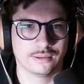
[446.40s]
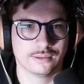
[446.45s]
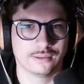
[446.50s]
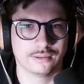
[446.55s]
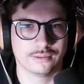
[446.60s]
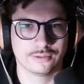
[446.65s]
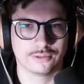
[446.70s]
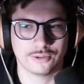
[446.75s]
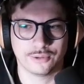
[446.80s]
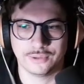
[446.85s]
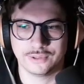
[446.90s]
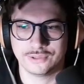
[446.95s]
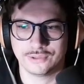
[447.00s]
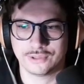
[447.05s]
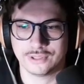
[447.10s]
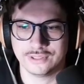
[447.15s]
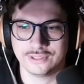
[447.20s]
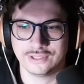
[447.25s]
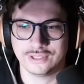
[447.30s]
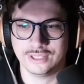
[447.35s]
So as you
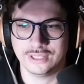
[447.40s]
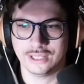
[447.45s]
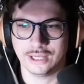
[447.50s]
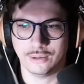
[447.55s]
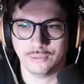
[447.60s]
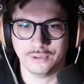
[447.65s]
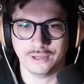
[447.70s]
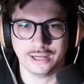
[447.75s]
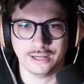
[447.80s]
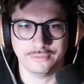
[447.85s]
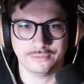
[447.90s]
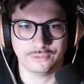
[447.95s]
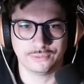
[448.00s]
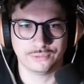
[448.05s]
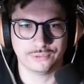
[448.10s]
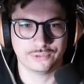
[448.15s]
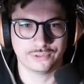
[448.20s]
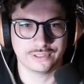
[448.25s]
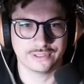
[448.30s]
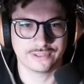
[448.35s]
can see, now we have two
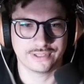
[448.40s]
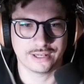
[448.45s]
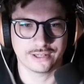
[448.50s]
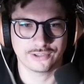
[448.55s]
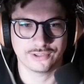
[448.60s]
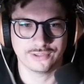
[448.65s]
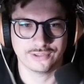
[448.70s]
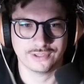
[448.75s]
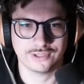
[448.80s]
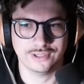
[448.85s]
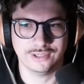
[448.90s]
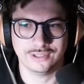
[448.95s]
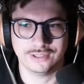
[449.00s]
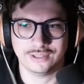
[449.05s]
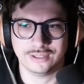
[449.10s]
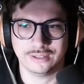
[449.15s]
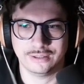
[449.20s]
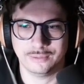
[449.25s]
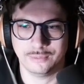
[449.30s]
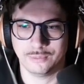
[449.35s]
transactions here.